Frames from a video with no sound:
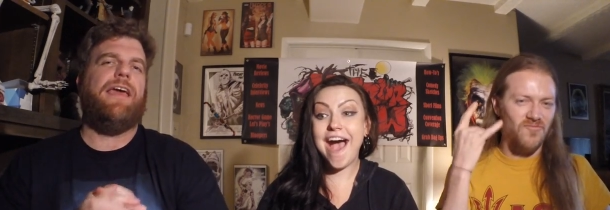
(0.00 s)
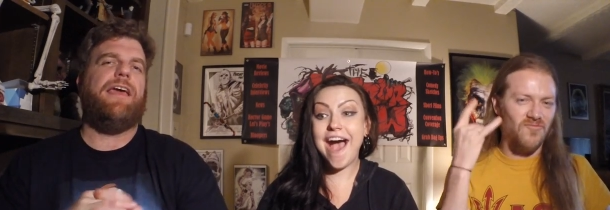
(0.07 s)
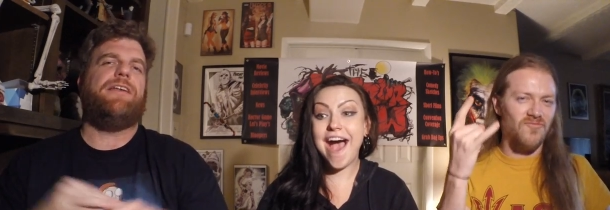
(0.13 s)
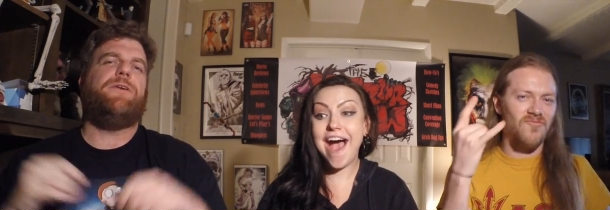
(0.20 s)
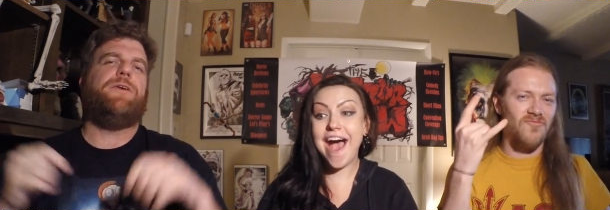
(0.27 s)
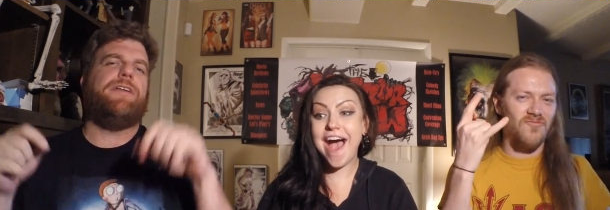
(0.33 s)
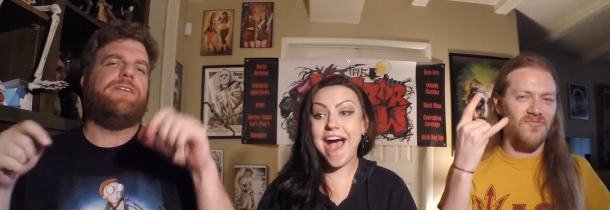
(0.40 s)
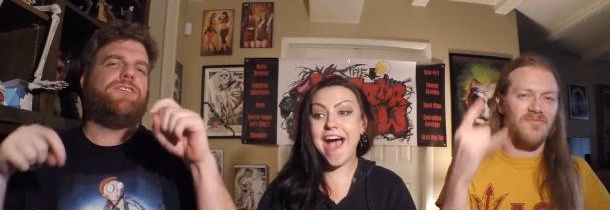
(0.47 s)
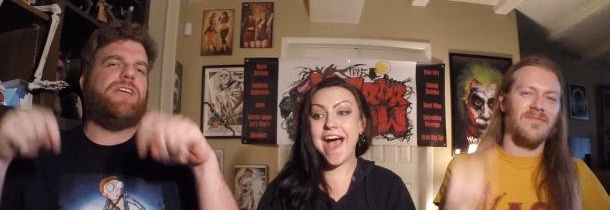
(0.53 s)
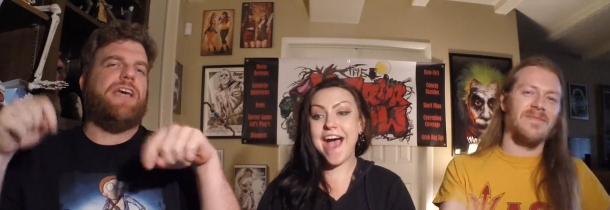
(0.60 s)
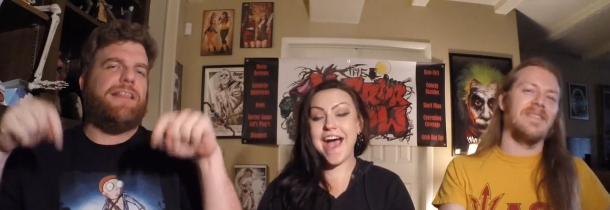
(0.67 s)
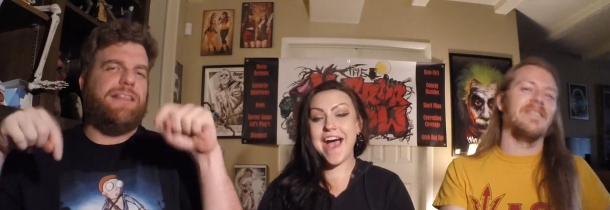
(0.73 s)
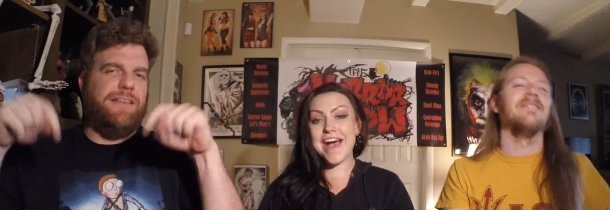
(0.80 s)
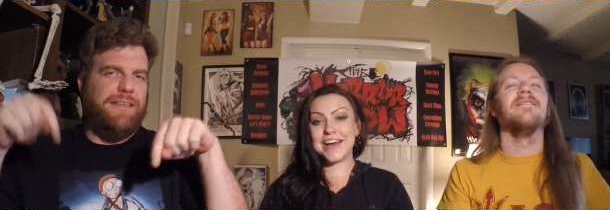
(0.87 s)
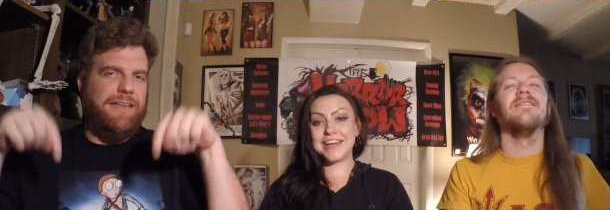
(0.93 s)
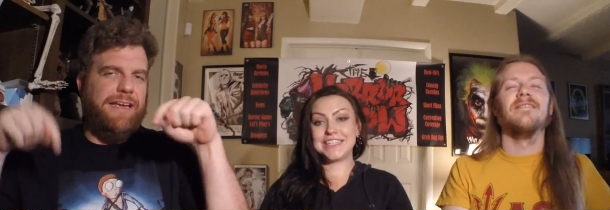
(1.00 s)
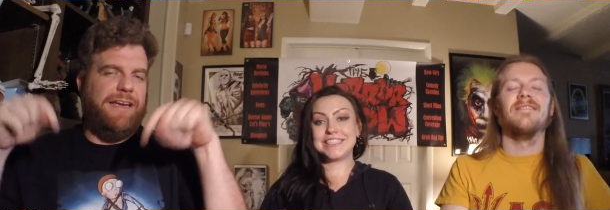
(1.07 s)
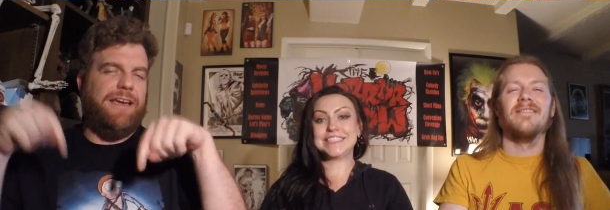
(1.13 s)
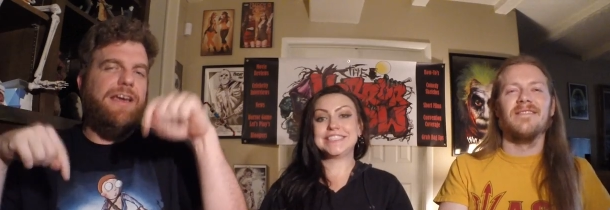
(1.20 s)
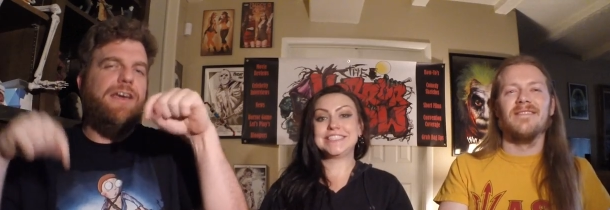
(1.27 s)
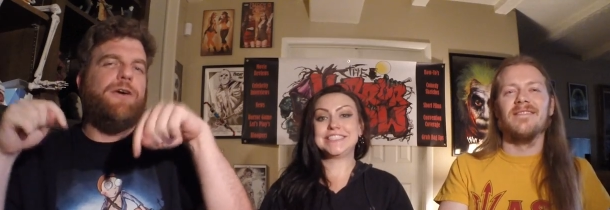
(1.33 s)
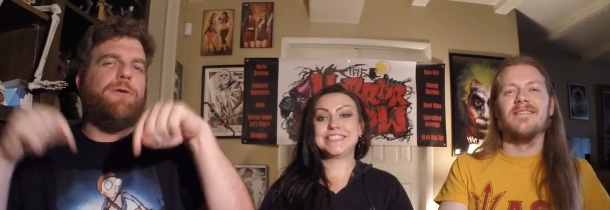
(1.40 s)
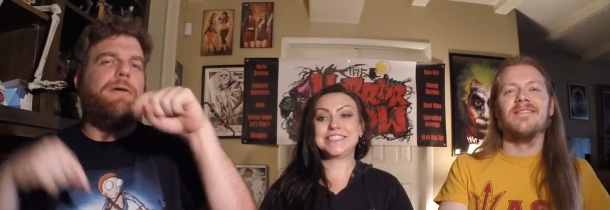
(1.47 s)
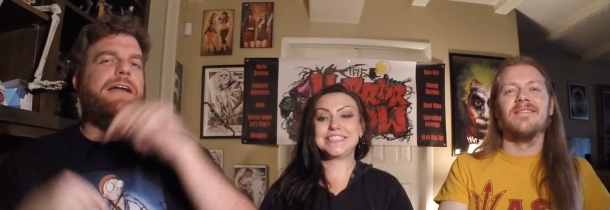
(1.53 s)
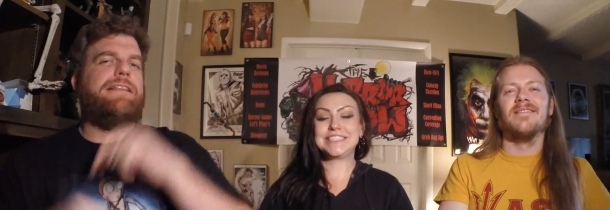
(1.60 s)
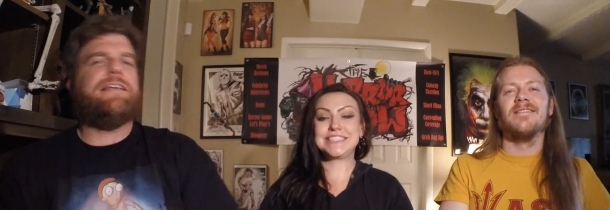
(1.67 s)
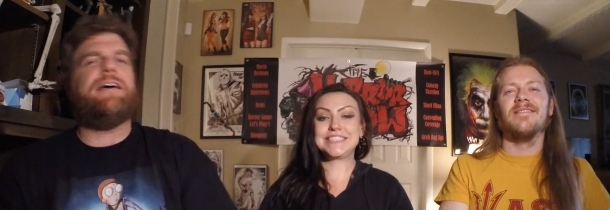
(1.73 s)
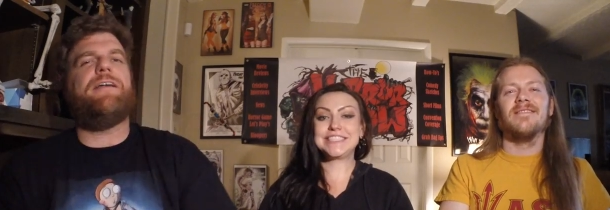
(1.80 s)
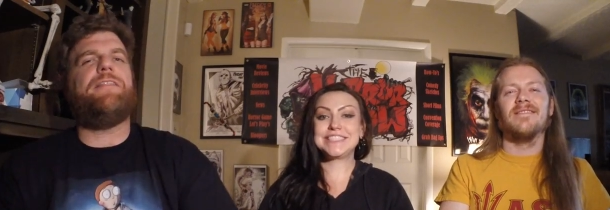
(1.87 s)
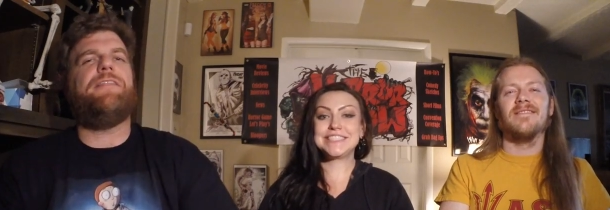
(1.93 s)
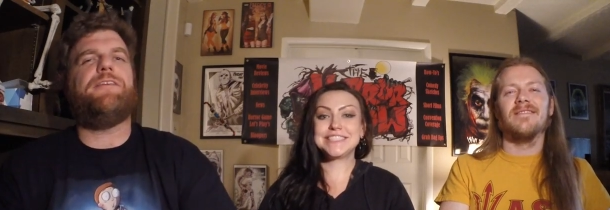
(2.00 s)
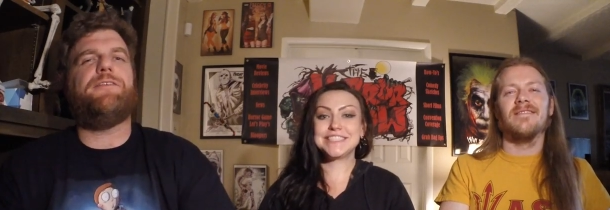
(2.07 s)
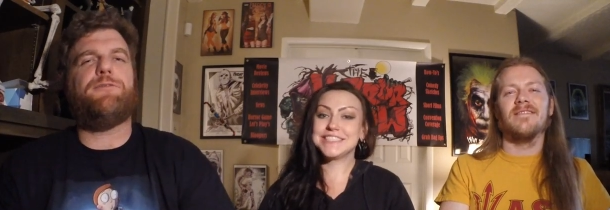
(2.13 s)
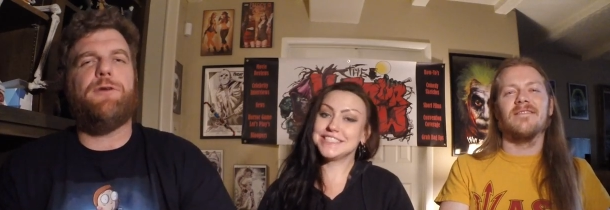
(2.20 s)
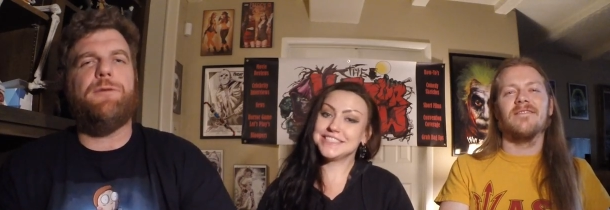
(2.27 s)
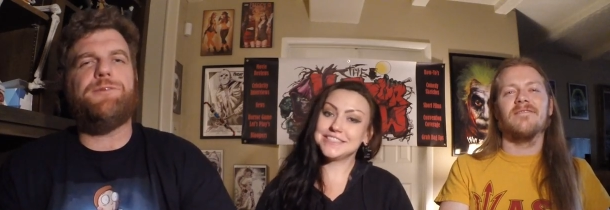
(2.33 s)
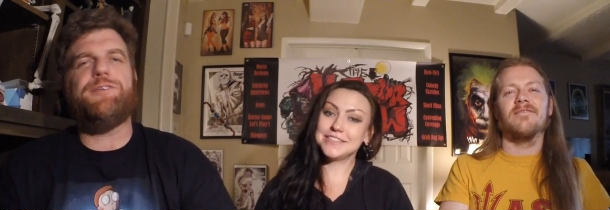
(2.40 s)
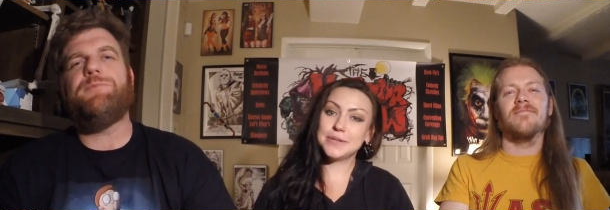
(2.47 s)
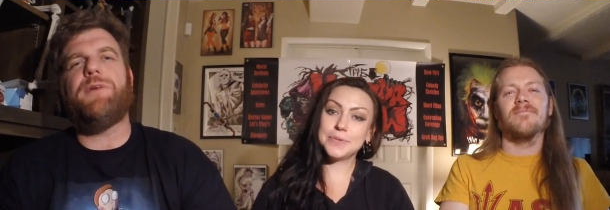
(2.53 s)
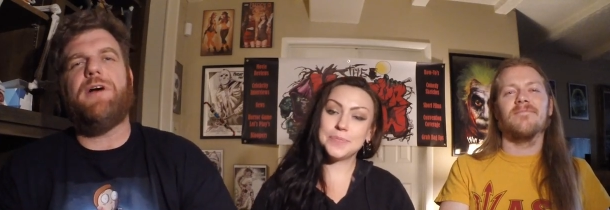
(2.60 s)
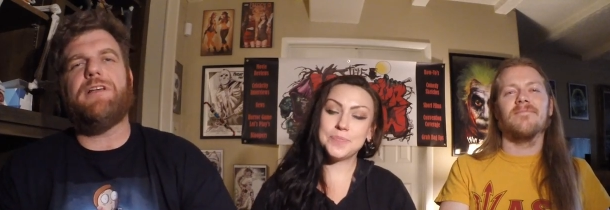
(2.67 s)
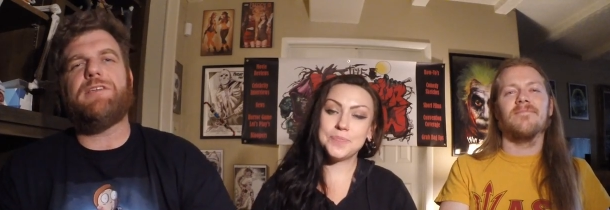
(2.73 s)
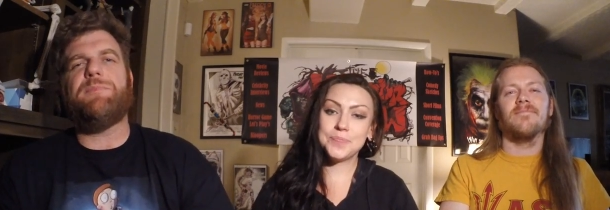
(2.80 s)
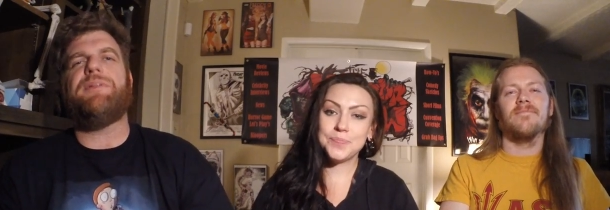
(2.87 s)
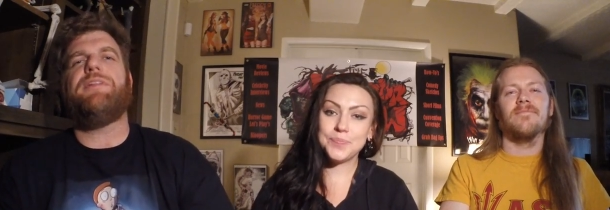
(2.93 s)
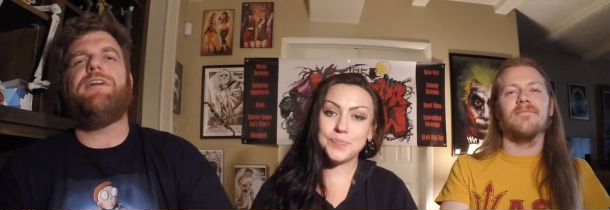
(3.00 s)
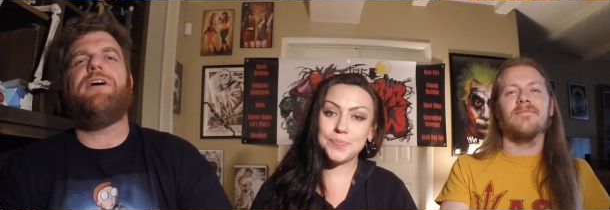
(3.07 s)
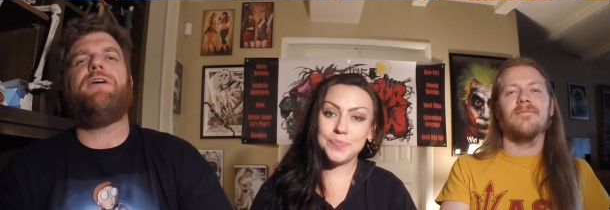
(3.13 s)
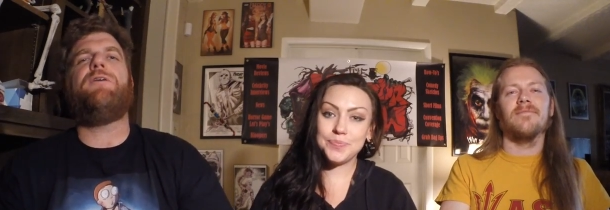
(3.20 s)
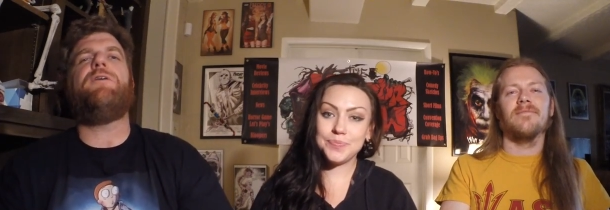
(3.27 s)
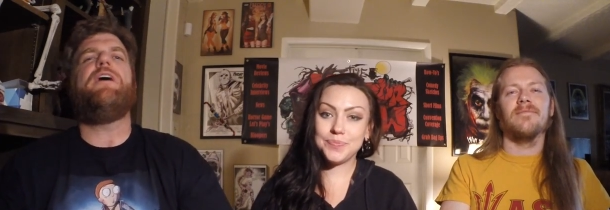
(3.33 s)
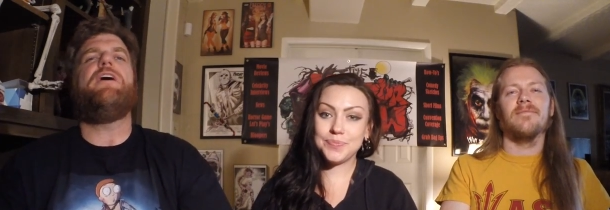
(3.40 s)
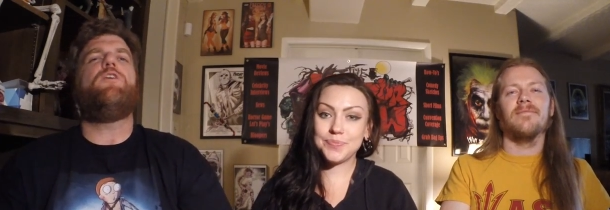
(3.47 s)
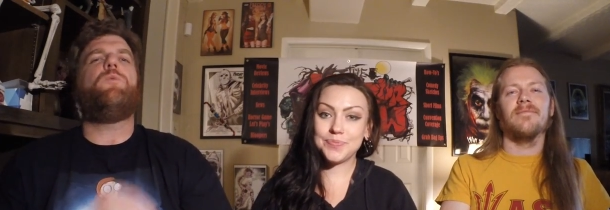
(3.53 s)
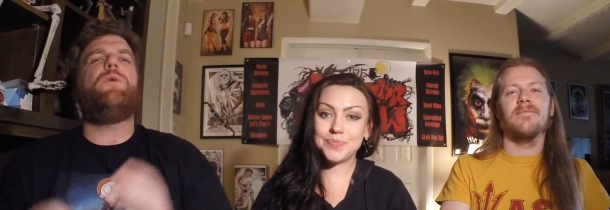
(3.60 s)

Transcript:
Speaker 1: and you can check the link right down in the description box below.